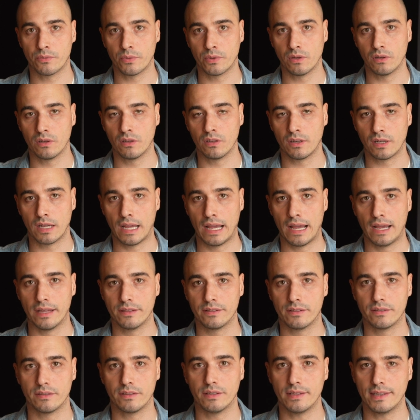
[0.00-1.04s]
we'll look
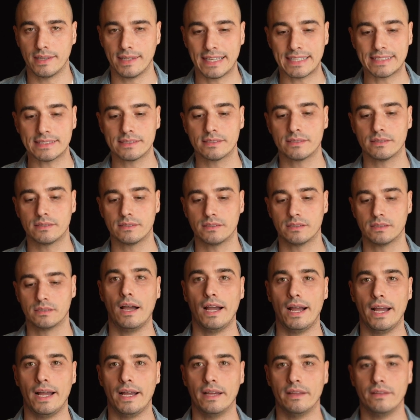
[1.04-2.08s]
at next.
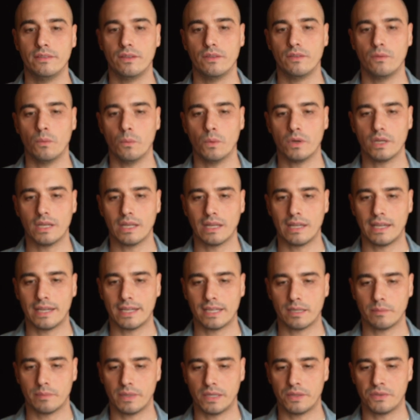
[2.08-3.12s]
And what I
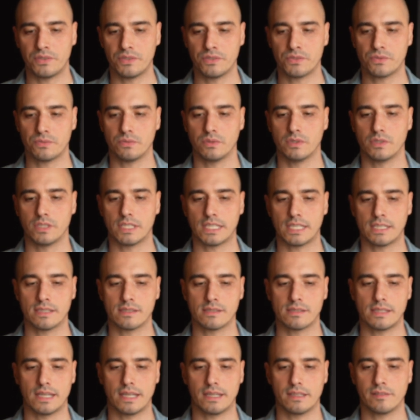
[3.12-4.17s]
like about this one
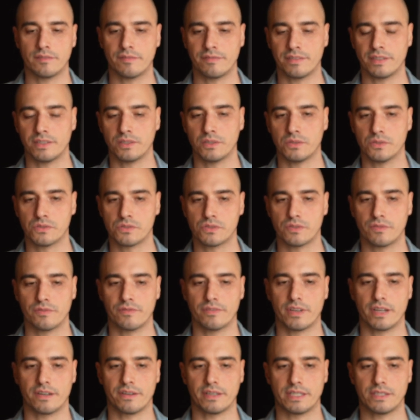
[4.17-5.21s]
is that it feels
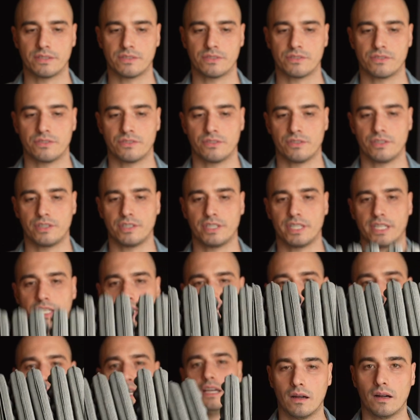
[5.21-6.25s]
very sturdy.
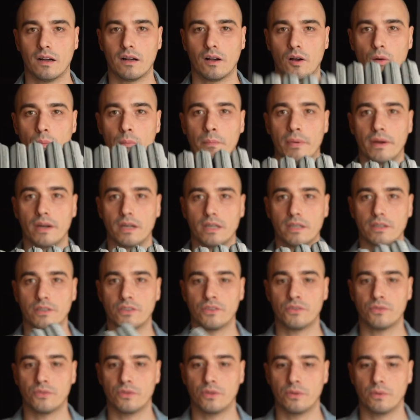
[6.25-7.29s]
Compared
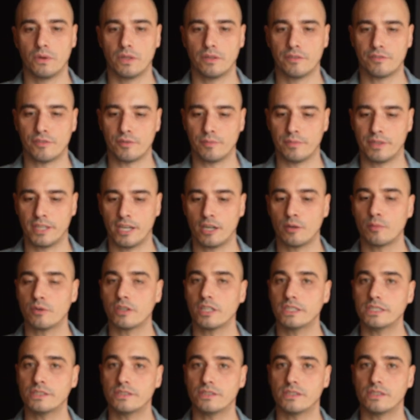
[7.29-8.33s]
to the one from
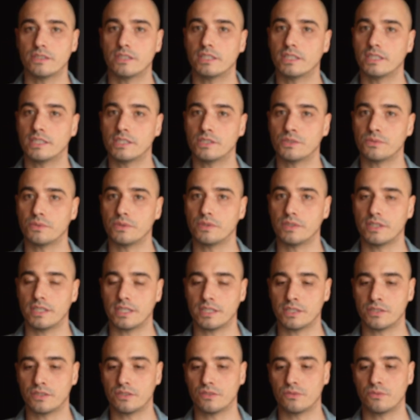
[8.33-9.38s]
Therm-A-Rest, this one
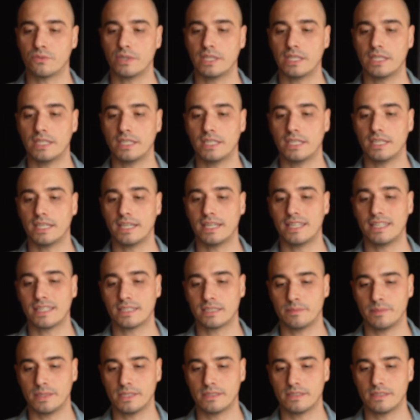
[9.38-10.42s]
is really
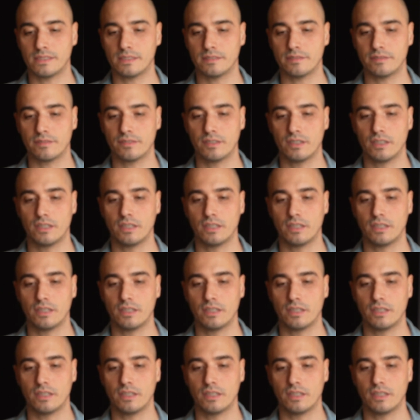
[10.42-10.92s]
inexpensive,